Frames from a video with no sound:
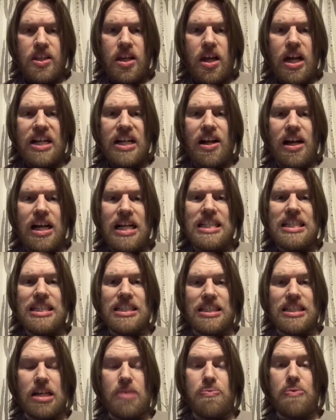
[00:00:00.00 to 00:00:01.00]
Hi guys,
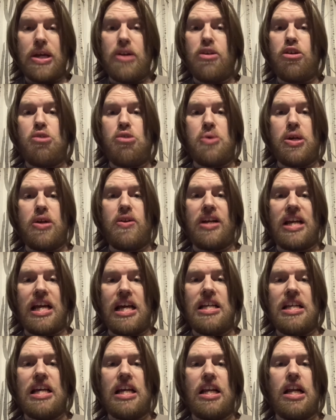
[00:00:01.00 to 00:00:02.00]
it's Panahop here
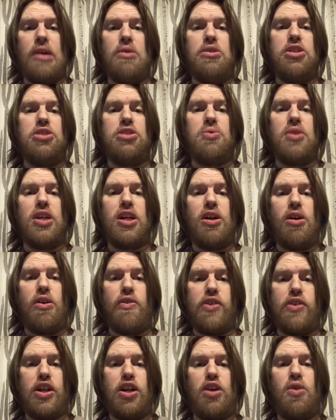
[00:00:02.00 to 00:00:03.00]
again, and I just want to go
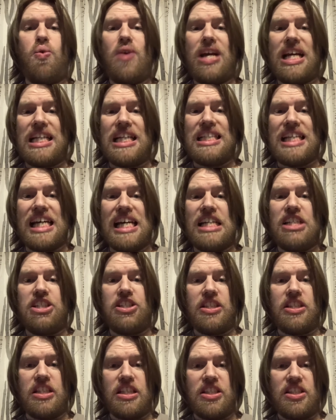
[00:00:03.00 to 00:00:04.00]
off on a quick
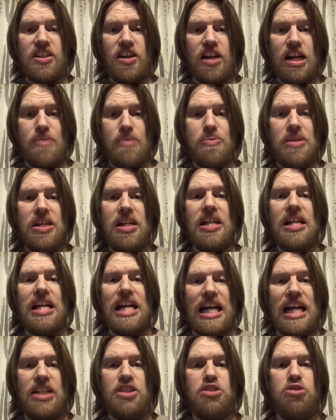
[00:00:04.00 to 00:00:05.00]
tangent this time
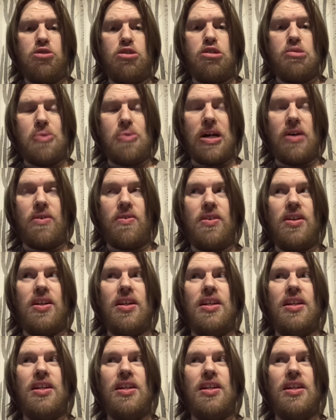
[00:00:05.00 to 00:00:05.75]
and talk about